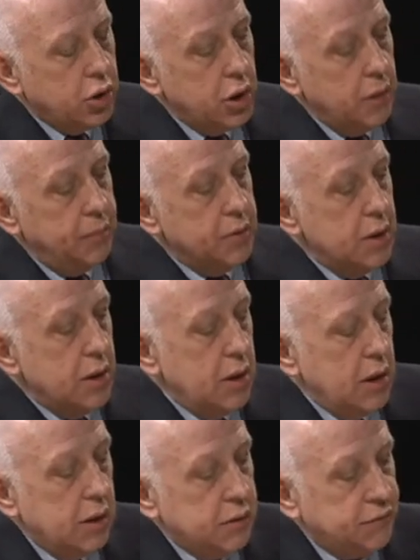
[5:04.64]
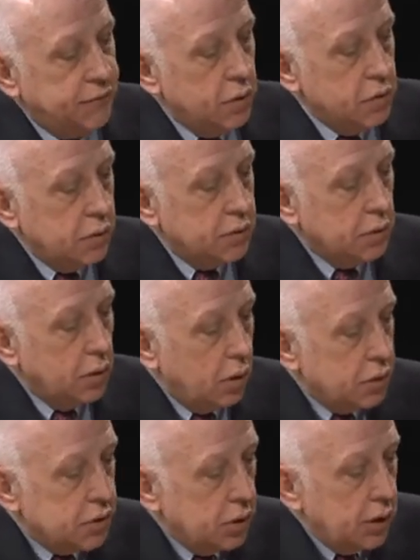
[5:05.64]
company is focused
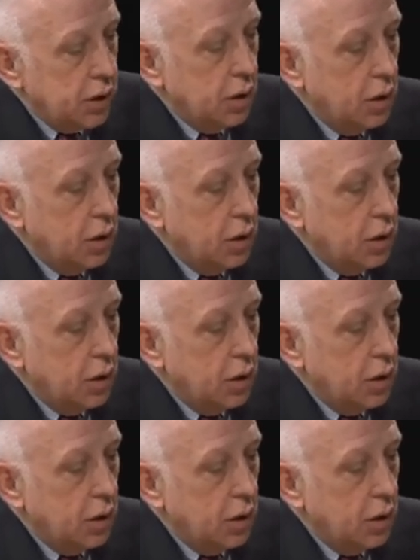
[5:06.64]
largely